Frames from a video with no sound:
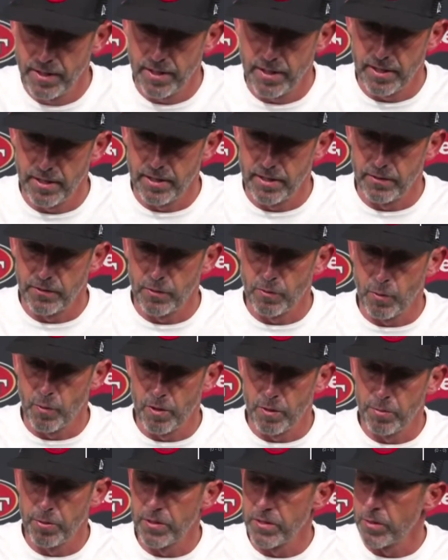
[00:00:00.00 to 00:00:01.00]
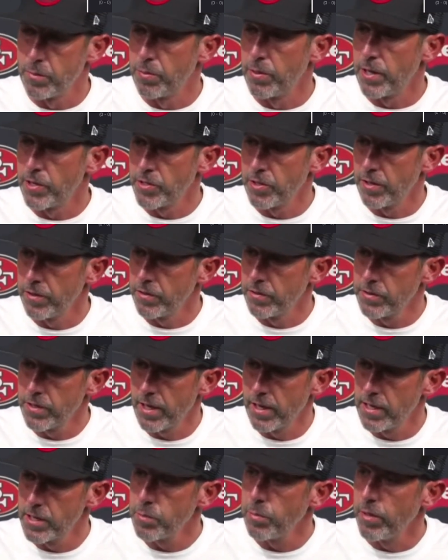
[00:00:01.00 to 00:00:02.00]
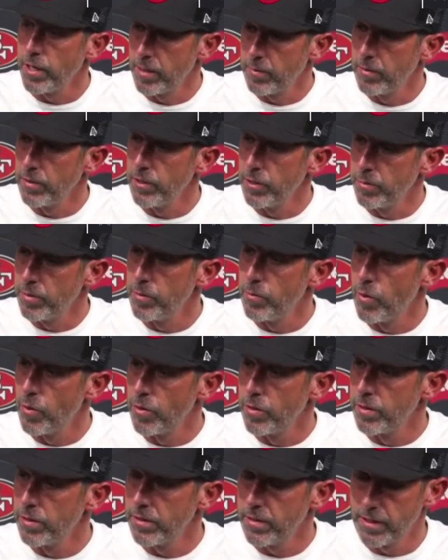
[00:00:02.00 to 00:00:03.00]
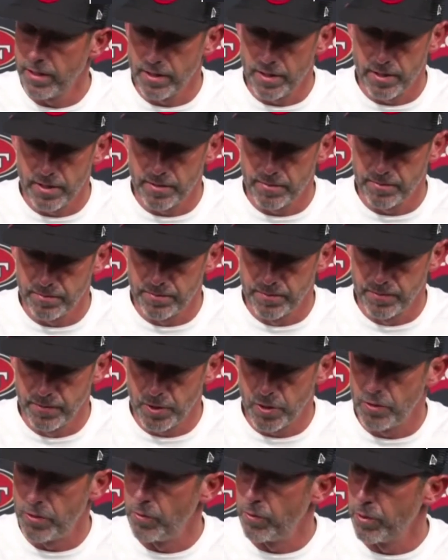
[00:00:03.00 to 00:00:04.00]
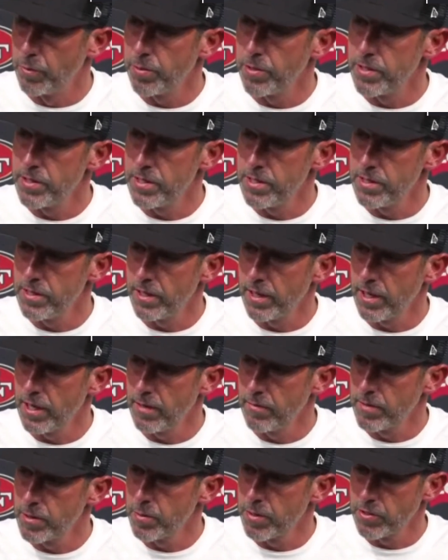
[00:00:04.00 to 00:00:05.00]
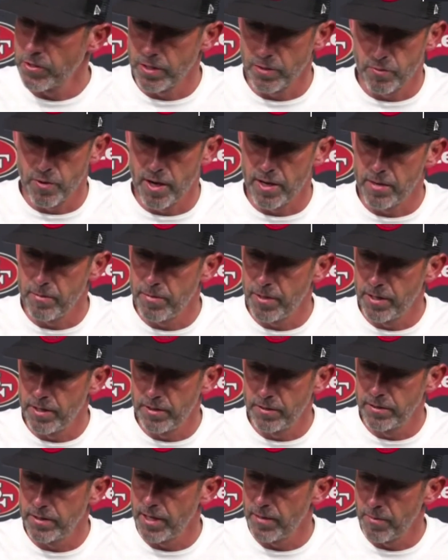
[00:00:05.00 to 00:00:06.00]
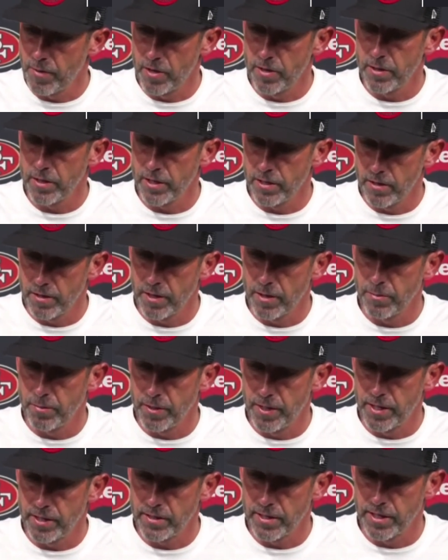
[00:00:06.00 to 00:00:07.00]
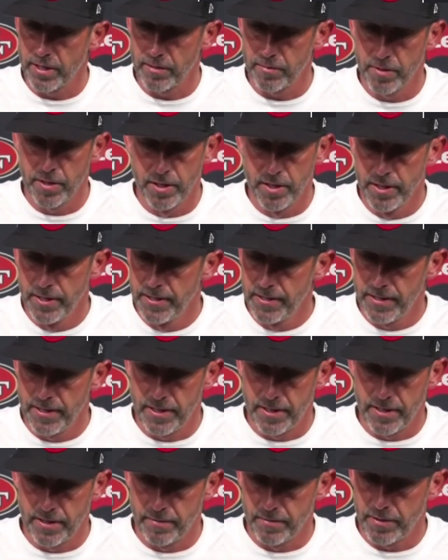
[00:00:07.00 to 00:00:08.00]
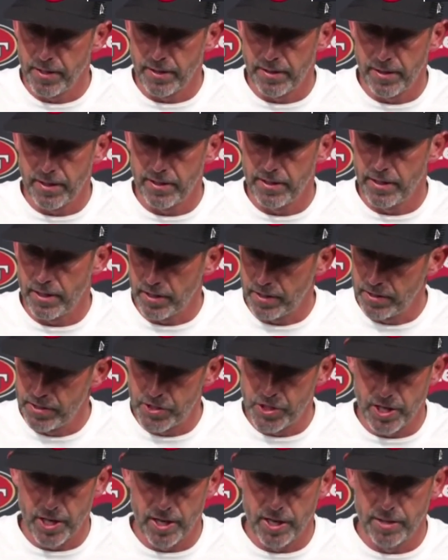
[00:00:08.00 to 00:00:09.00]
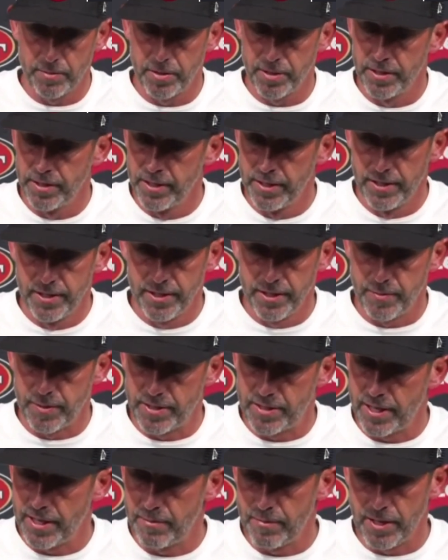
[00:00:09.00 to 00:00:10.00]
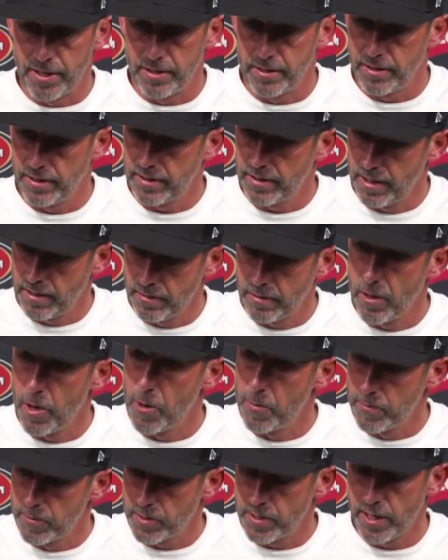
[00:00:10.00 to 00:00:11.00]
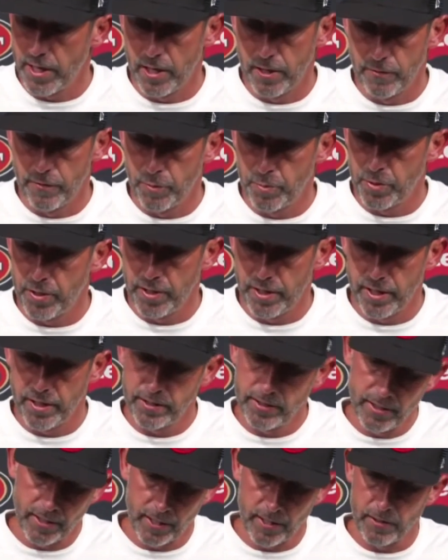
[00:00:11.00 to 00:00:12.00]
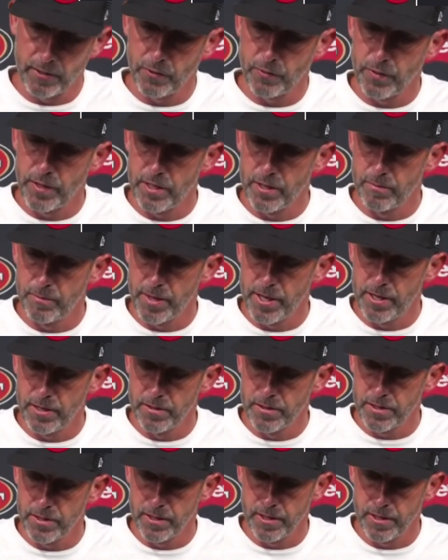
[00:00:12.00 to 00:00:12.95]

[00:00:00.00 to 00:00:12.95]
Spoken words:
and so we want to put some pressure on those guys, play them a little bit more than you do in a preseason game, especially Ronnie Bell, Tate Martin getting all that playing time. Thought they did a good job. I mean, Tate made that almost a hell of a play, didn't get his feet in bounds,